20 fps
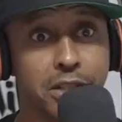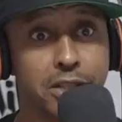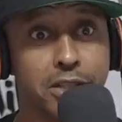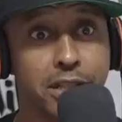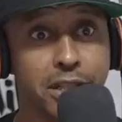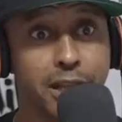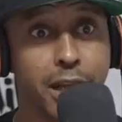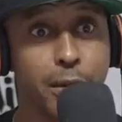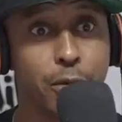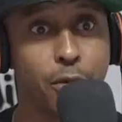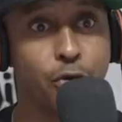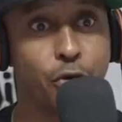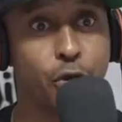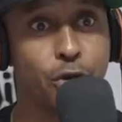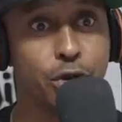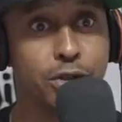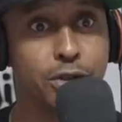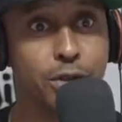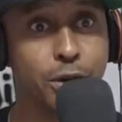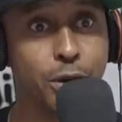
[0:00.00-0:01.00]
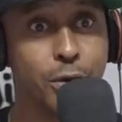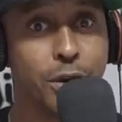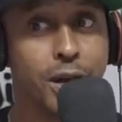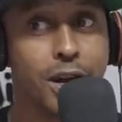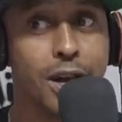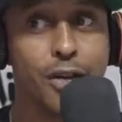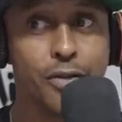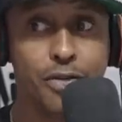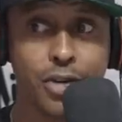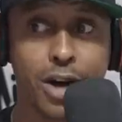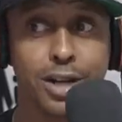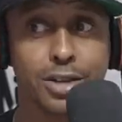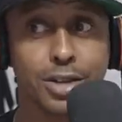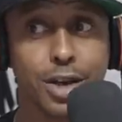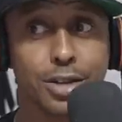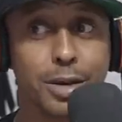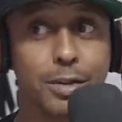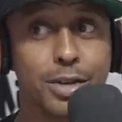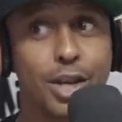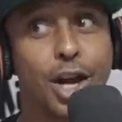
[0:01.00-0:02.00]
that did that before too. Fuck
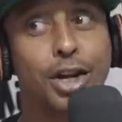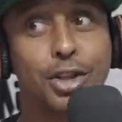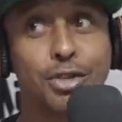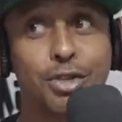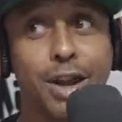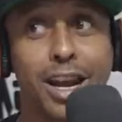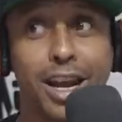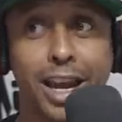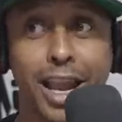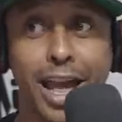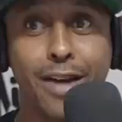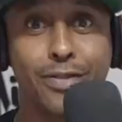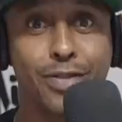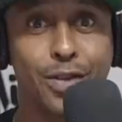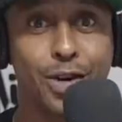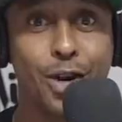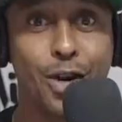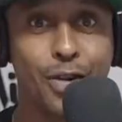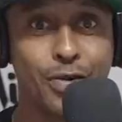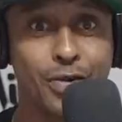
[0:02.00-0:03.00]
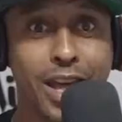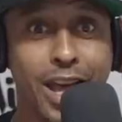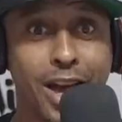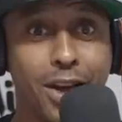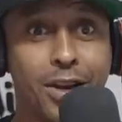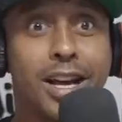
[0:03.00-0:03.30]
y'all talking Y'all can try to laugh it off but now.